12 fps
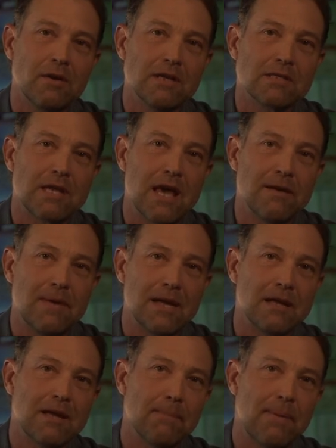is kind of
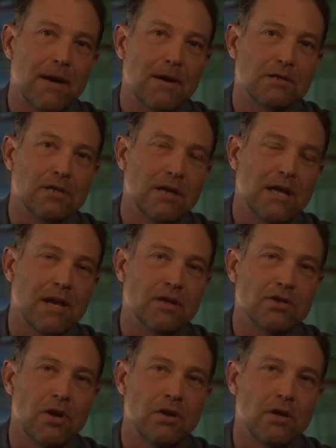make a comparison and kind of
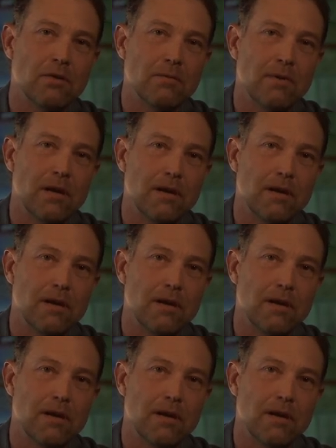show you